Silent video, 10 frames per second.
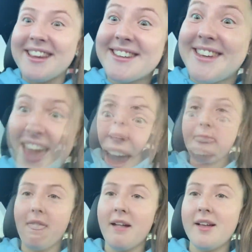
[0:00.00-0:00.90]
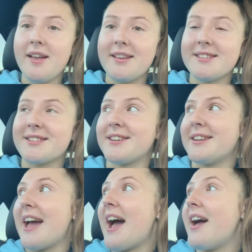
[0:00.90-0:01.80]
a kitten! So
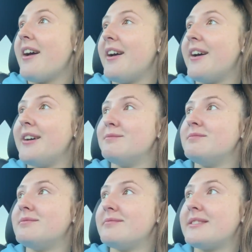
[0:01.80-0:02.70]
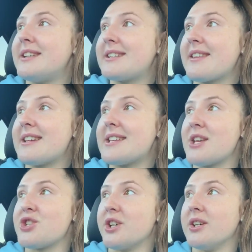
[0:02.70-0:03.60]
yeah, I need to get the
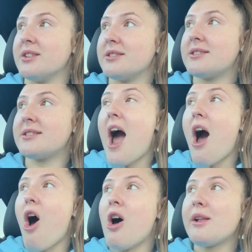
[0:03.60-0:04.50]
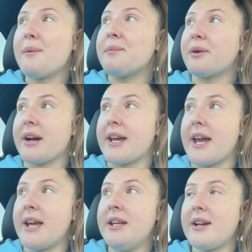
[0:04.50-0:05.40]
essentials. All I'm
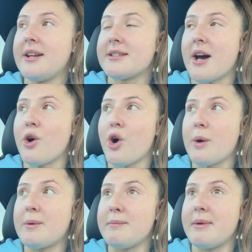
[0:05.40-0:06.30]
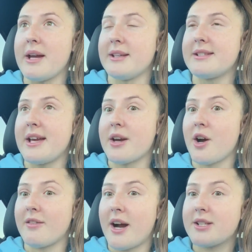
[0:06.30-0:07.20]
praying is that Hope and Bailey take
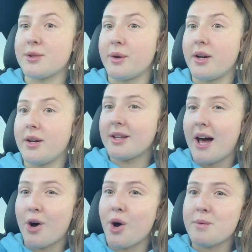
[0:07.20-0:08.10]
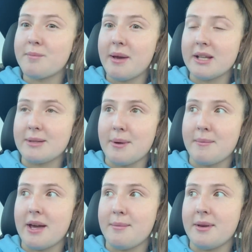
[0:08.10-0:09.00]
all right to her. Like, Hope and Bailey are my
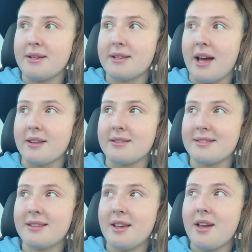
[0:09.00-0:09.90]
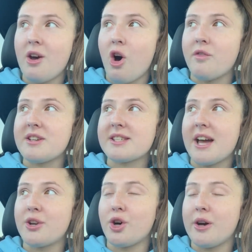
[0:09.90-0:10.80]
babies, and obviously
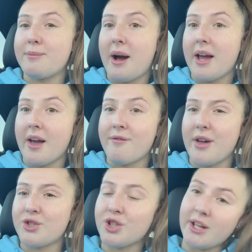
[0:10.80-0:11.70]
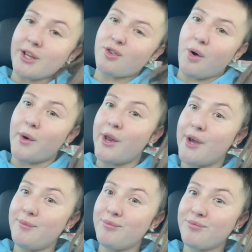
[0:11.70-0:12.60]
I know it might eventually grow on her.